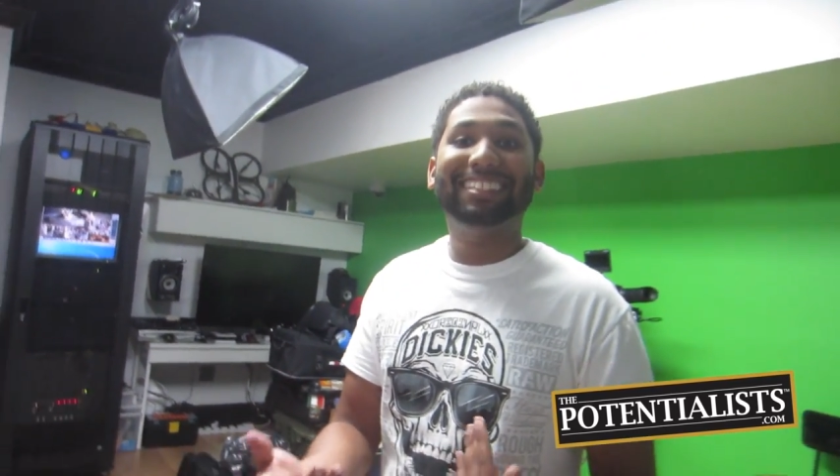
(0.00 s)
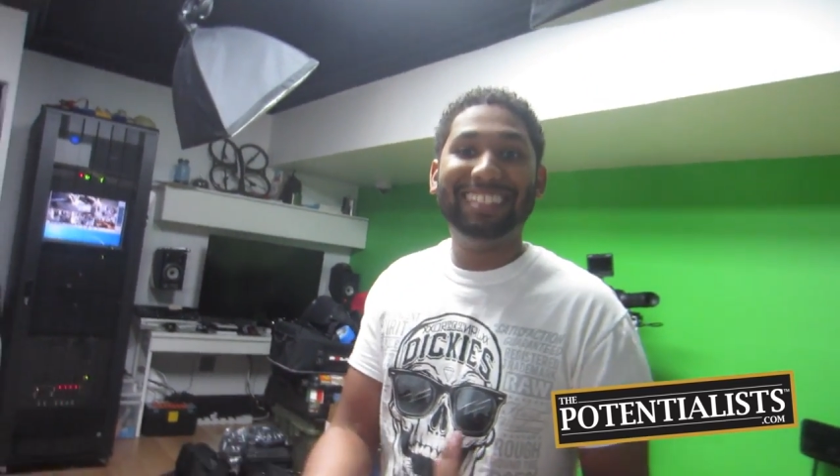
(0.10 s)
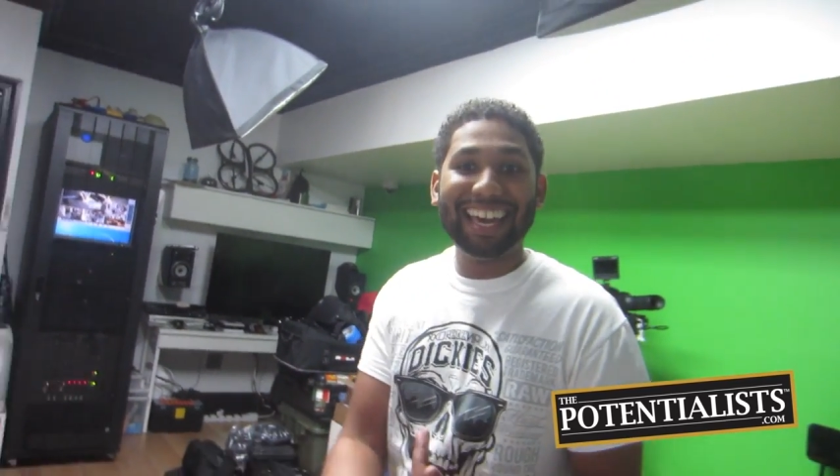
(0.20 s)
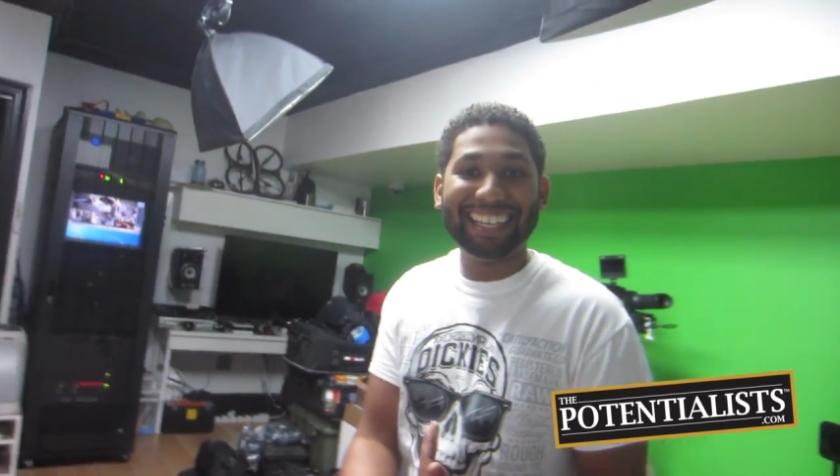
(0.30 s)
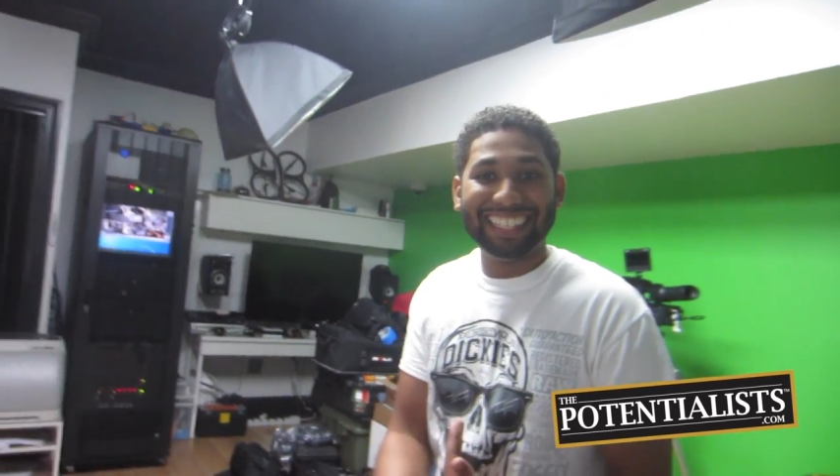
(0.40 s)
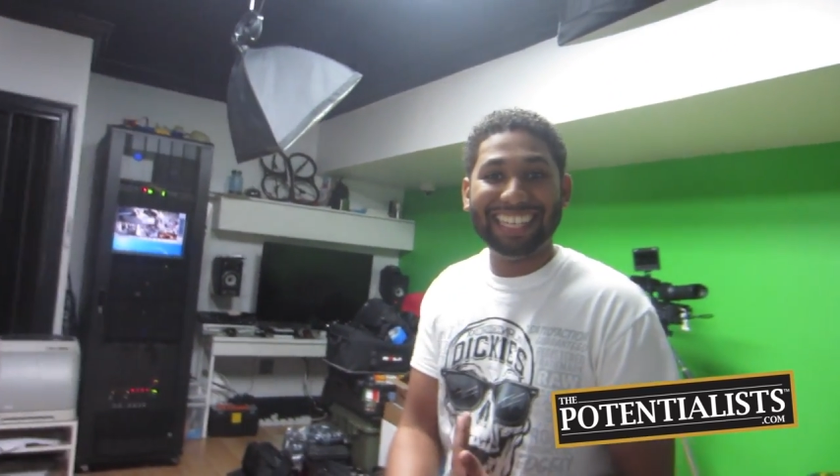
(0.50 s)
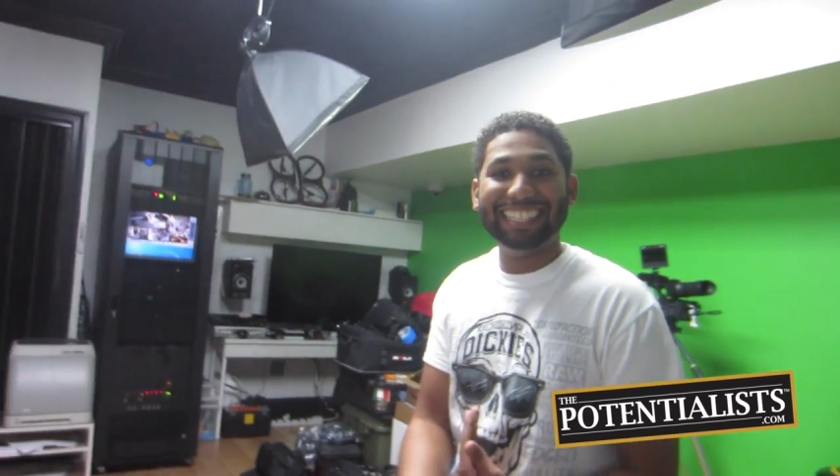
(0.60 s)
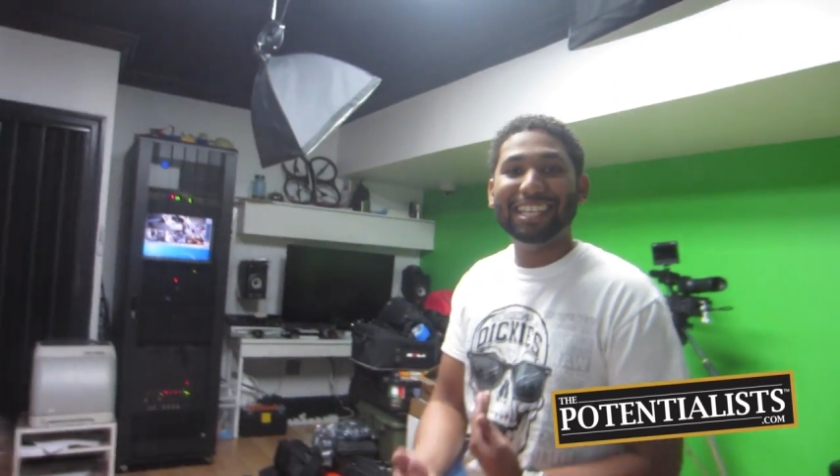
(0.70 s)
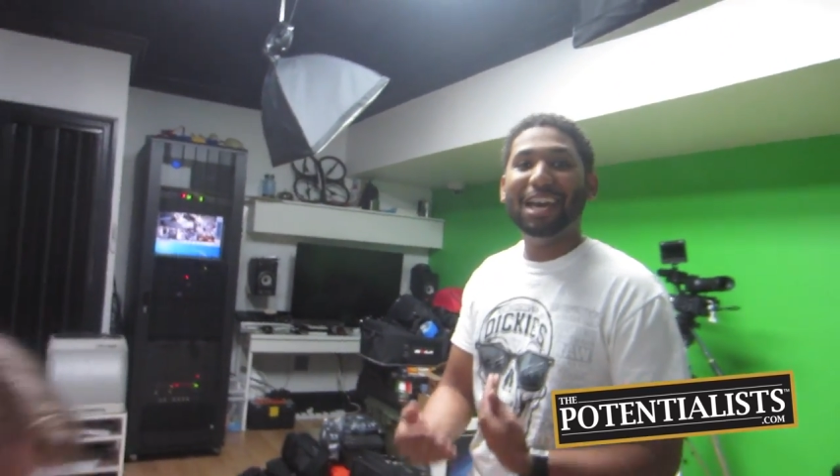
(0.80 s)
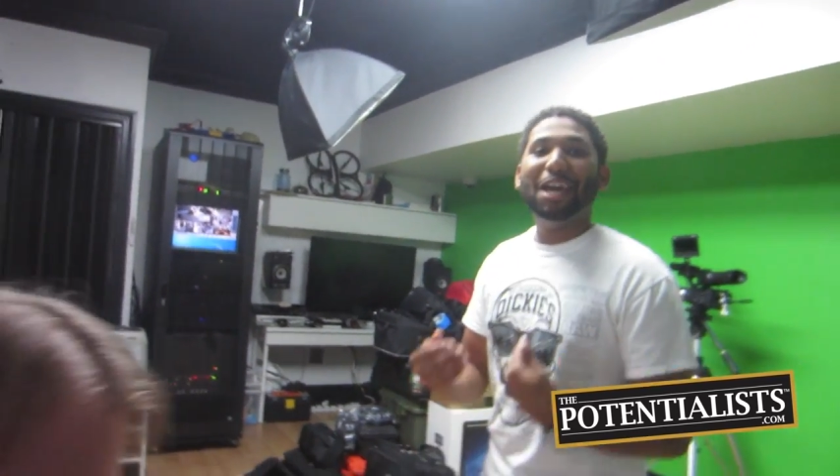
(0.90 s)
Exactly.
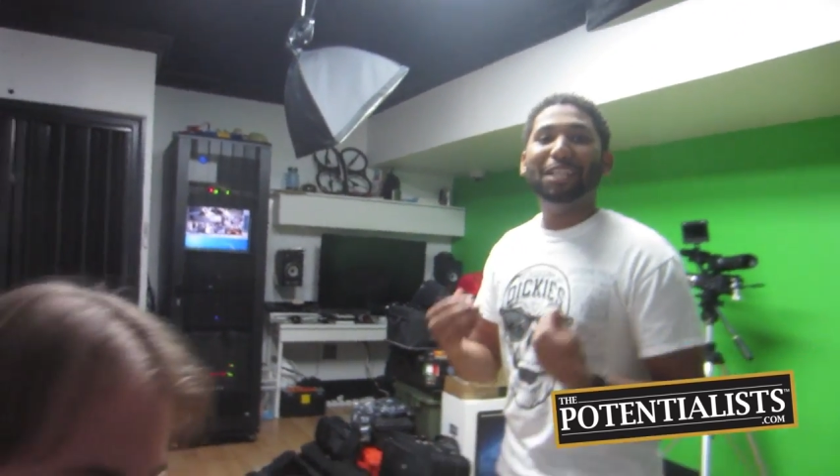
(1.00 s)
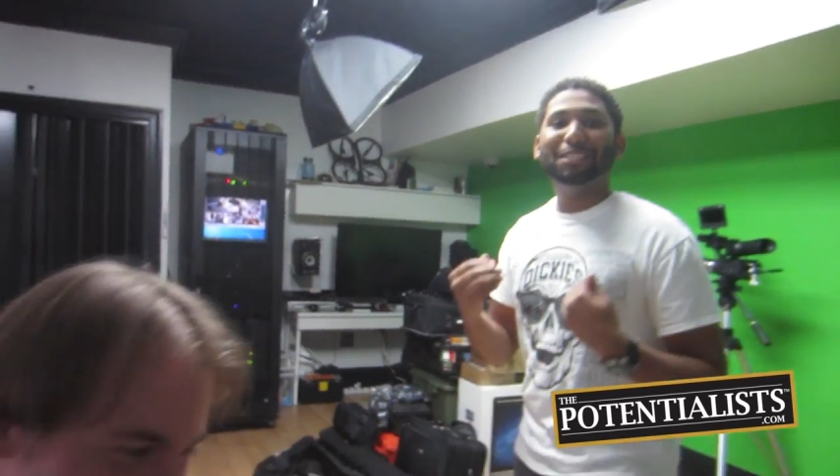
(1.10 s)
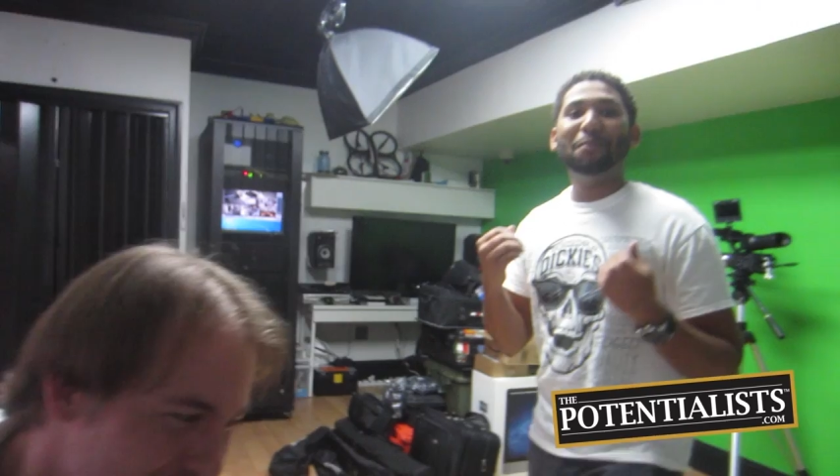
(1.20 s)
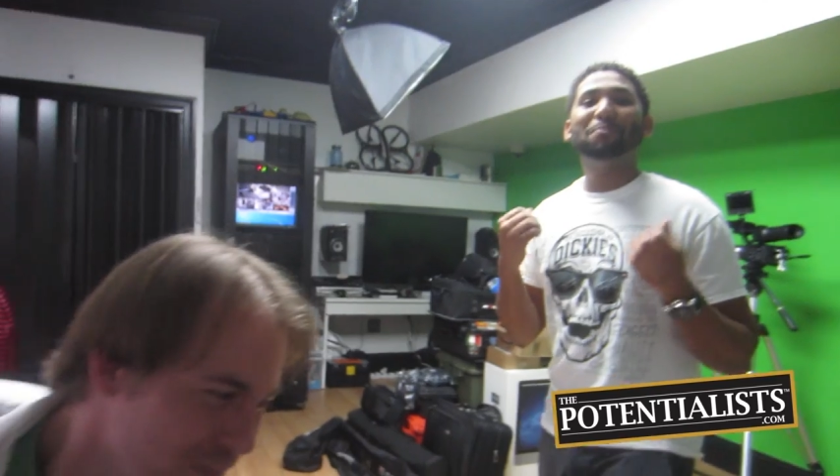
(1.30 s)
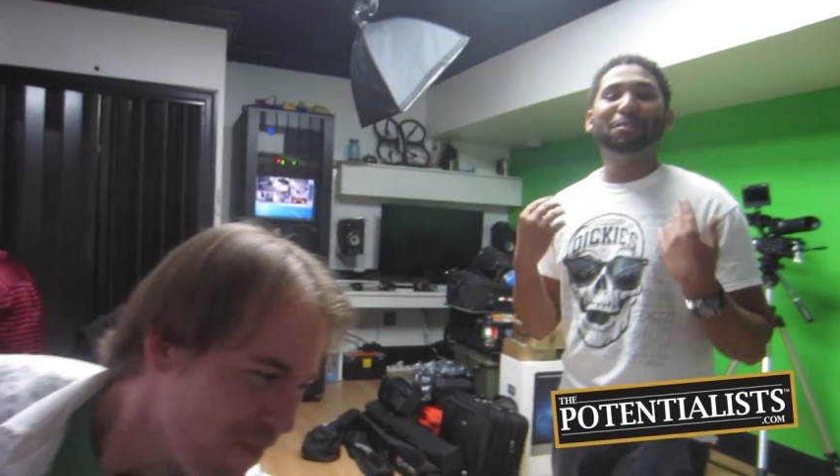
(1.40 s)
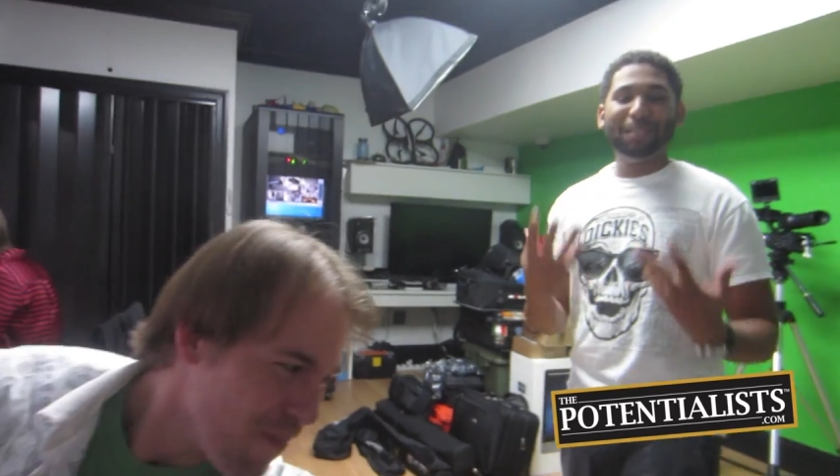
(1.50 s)
Did you say speak to it?